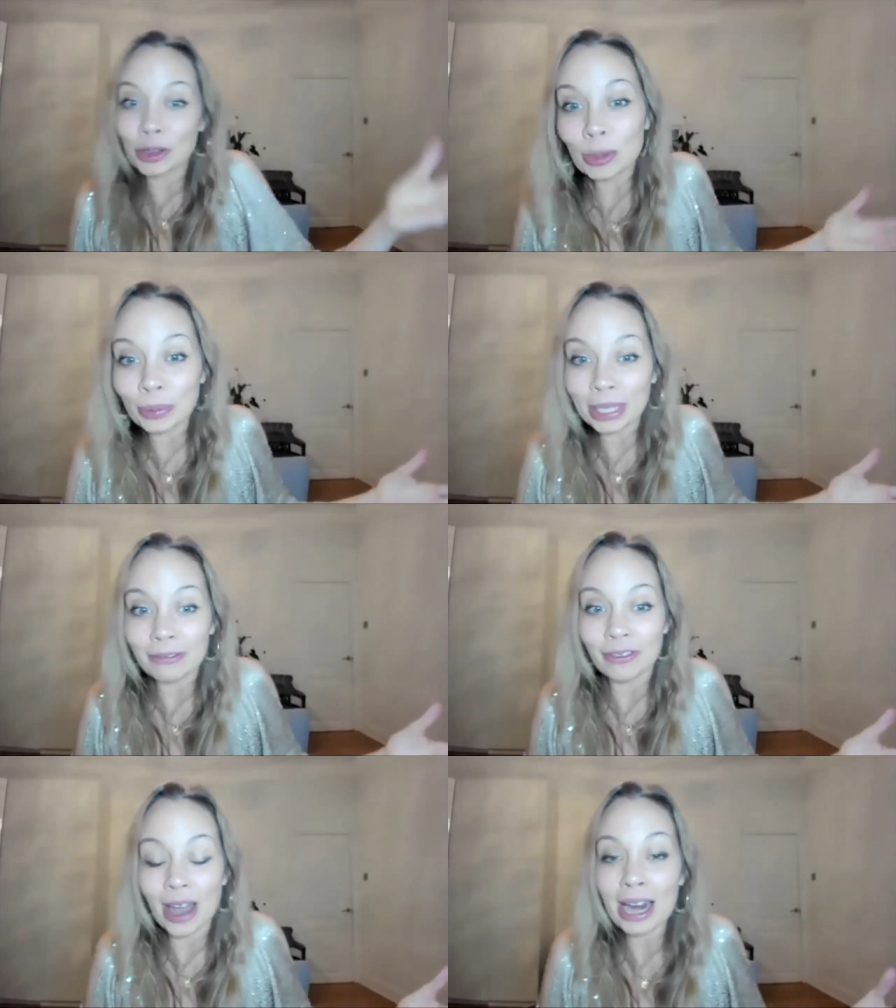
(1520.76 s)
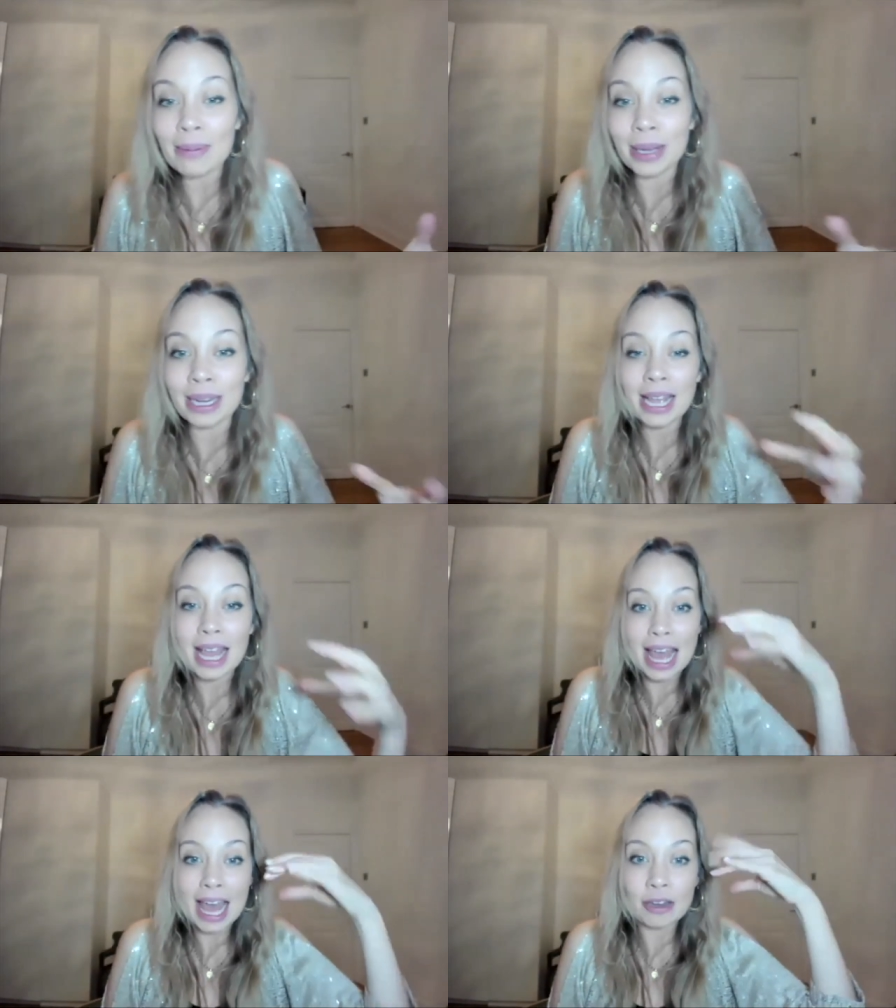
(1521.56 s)
corporate environment
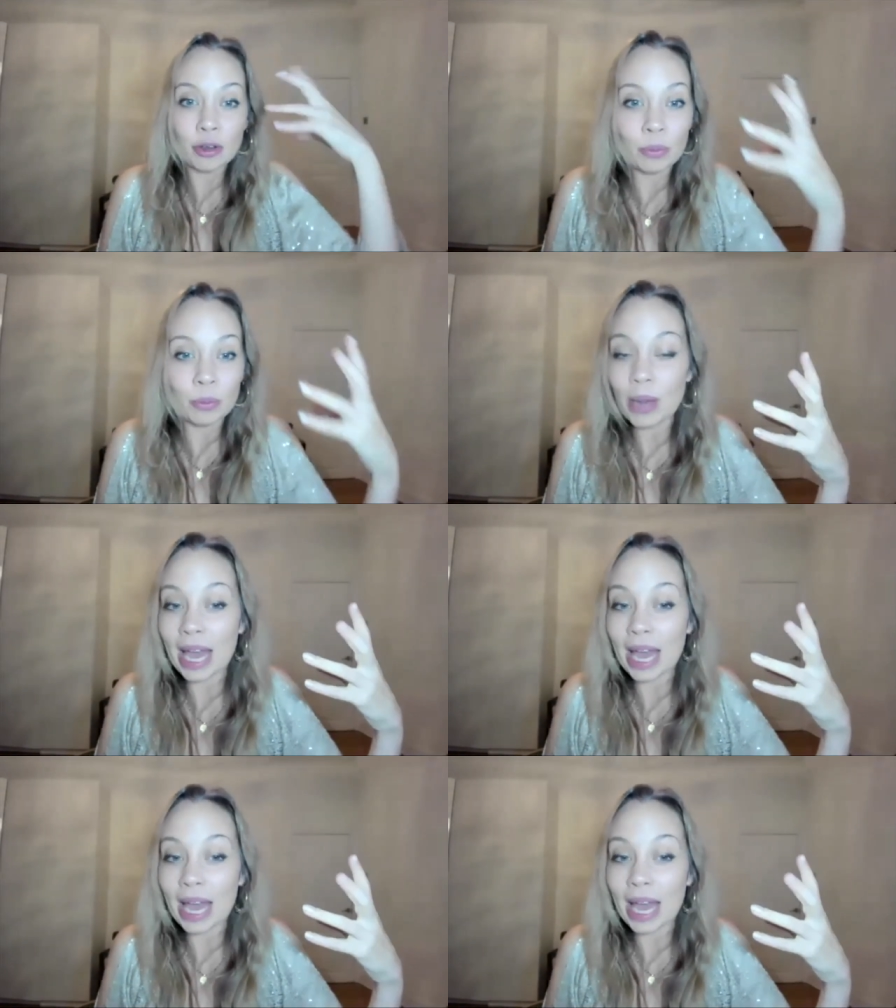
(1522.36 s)
and you